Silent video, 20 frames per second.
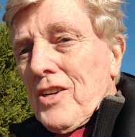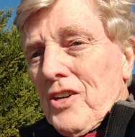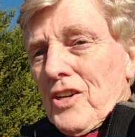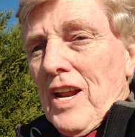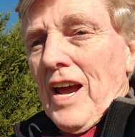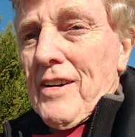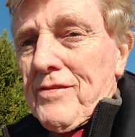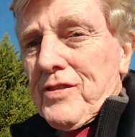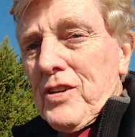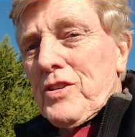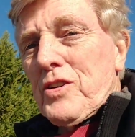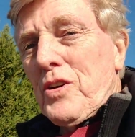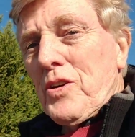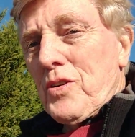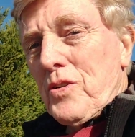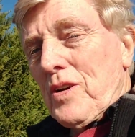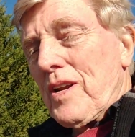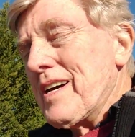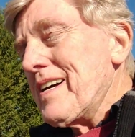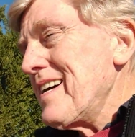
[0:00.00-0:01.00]
Good
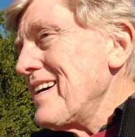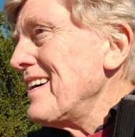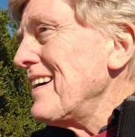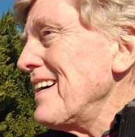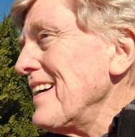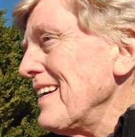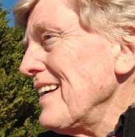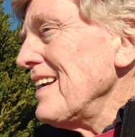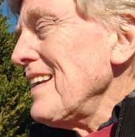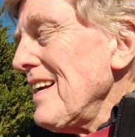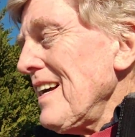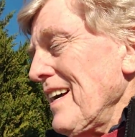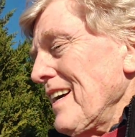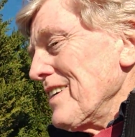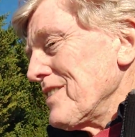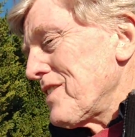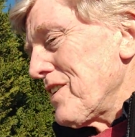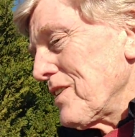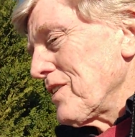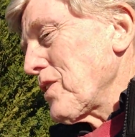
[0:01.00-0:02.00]
afternoon.
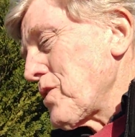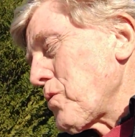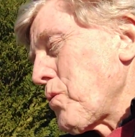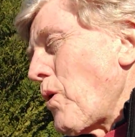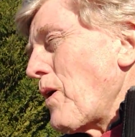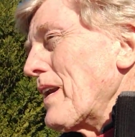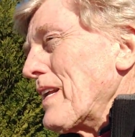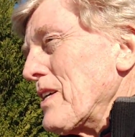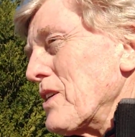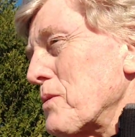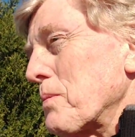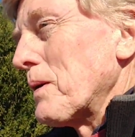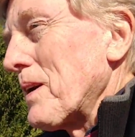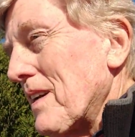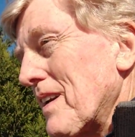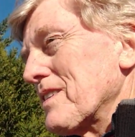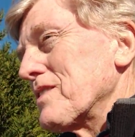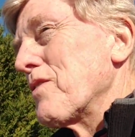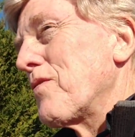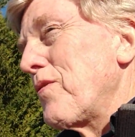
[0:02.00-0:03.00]
It's in the 20s, but it
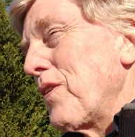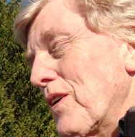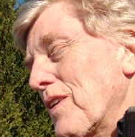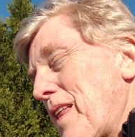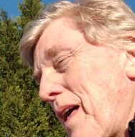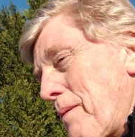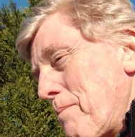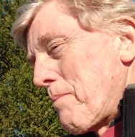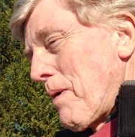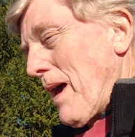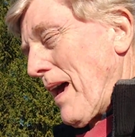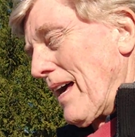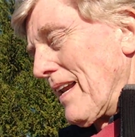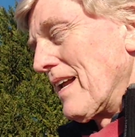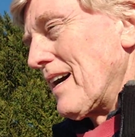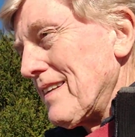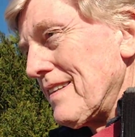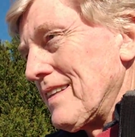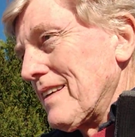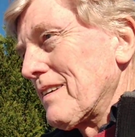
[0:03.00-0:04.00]
doesn't feel that bad,
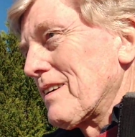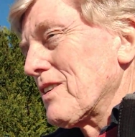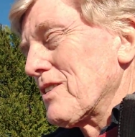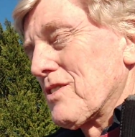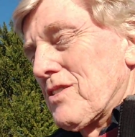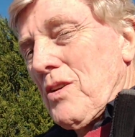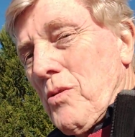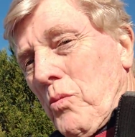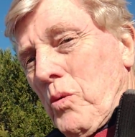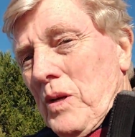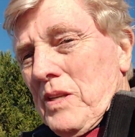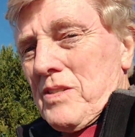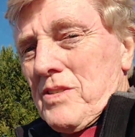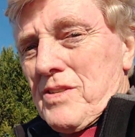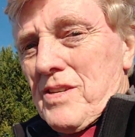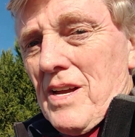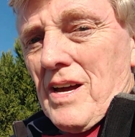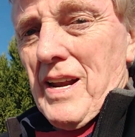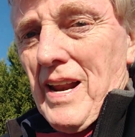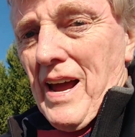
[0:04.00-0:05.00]
I think, because the
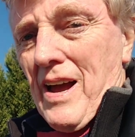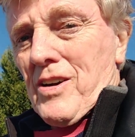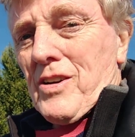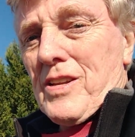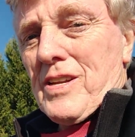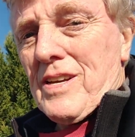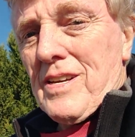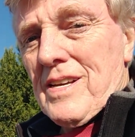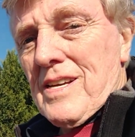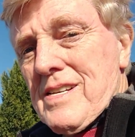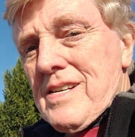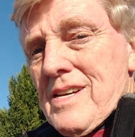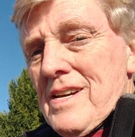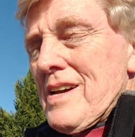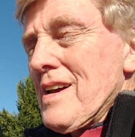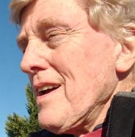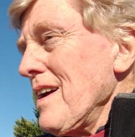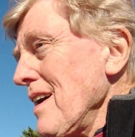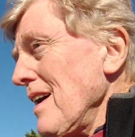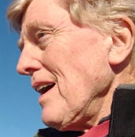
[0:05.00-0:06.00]
wind's not out.
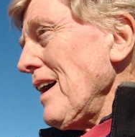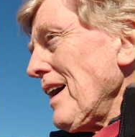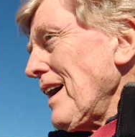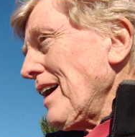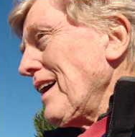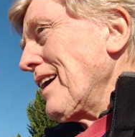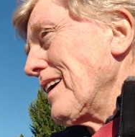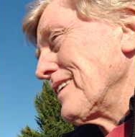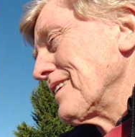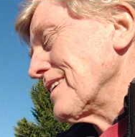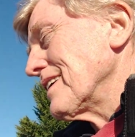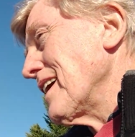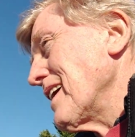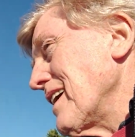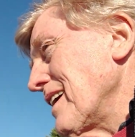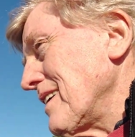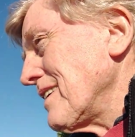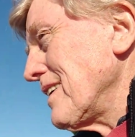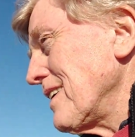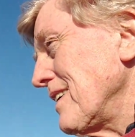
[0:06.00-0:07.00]
And
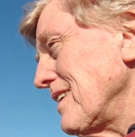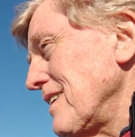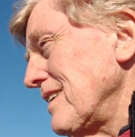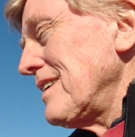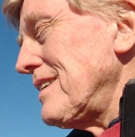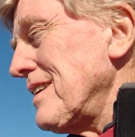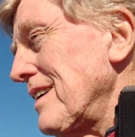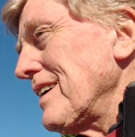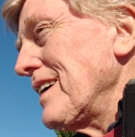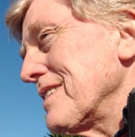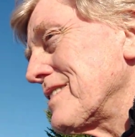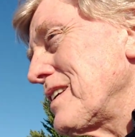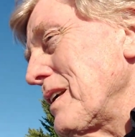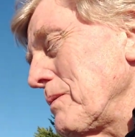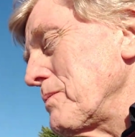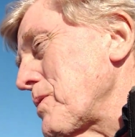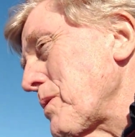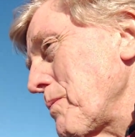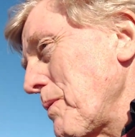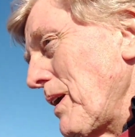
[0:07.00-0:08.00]
uh, it
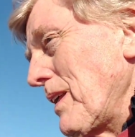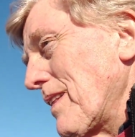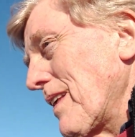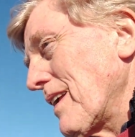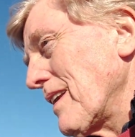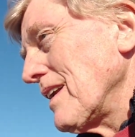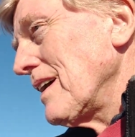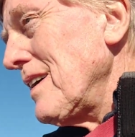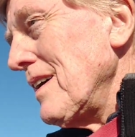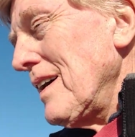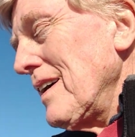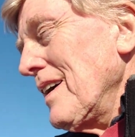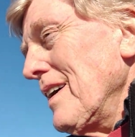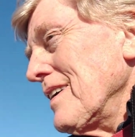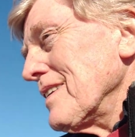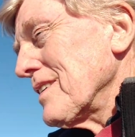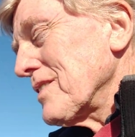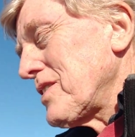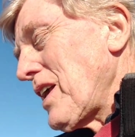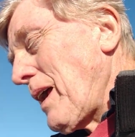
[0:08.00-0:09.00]
seems to me that
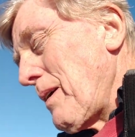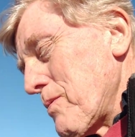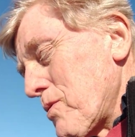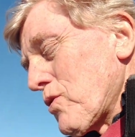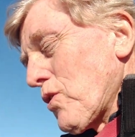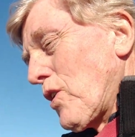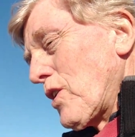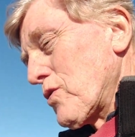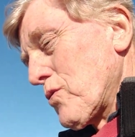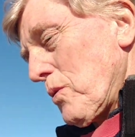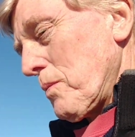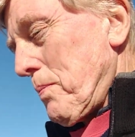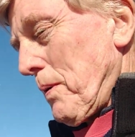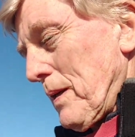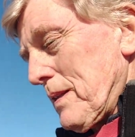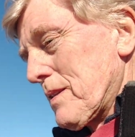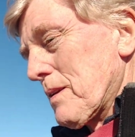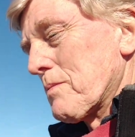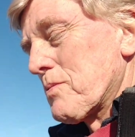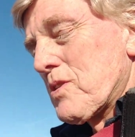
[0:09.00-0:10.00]
the same stories
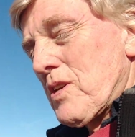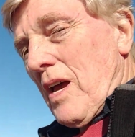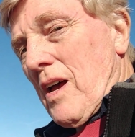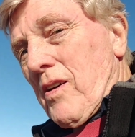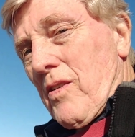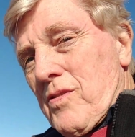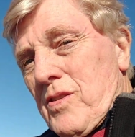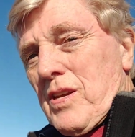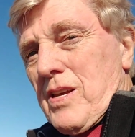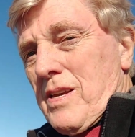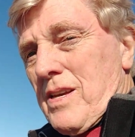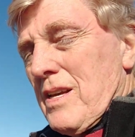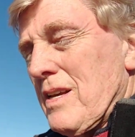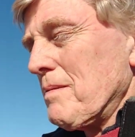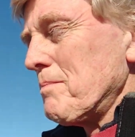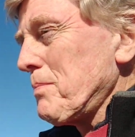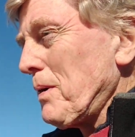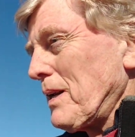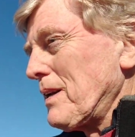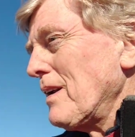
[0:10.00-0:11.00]
repeat themselves,
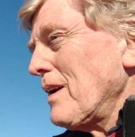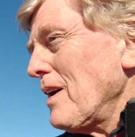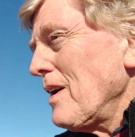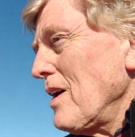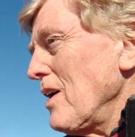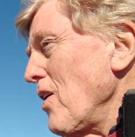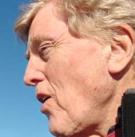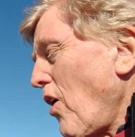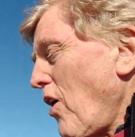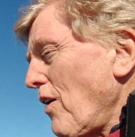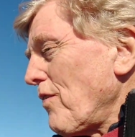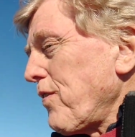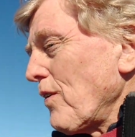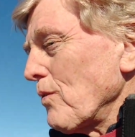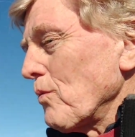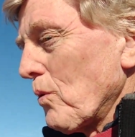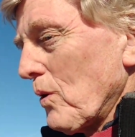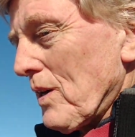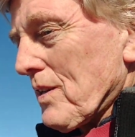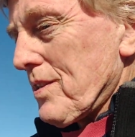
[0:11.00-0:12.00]
but
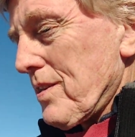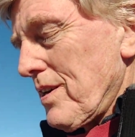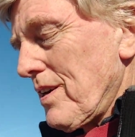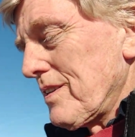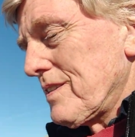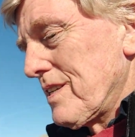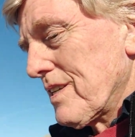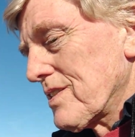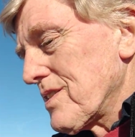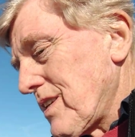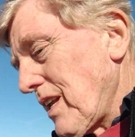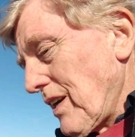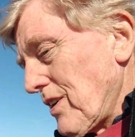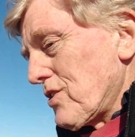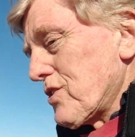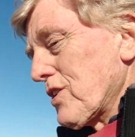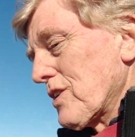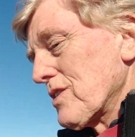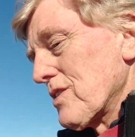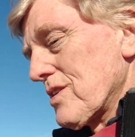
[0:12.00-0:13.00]
often with
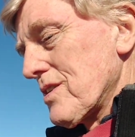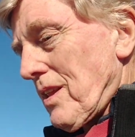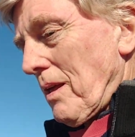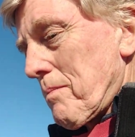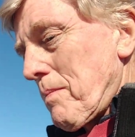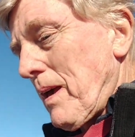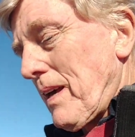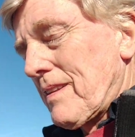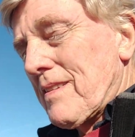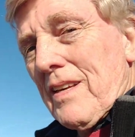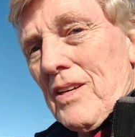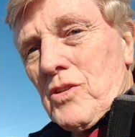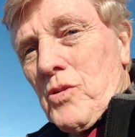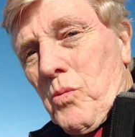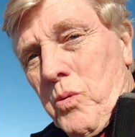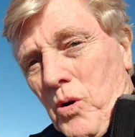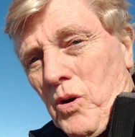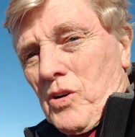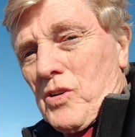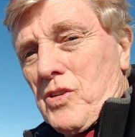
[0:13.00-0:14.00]
distinctions that make things
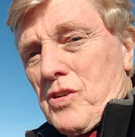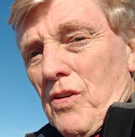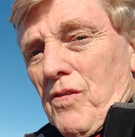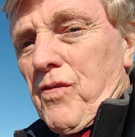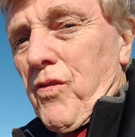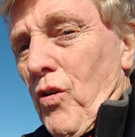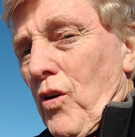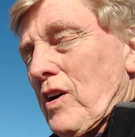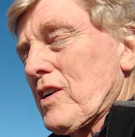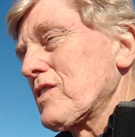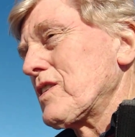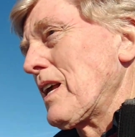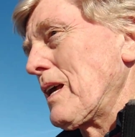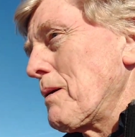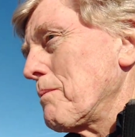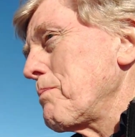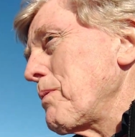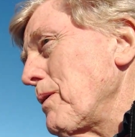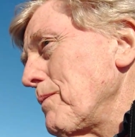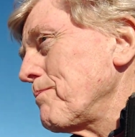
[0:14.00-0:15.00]
worse. For
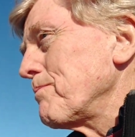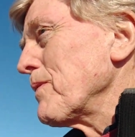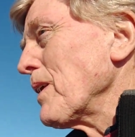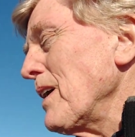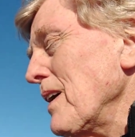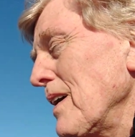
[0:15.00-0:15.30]
example,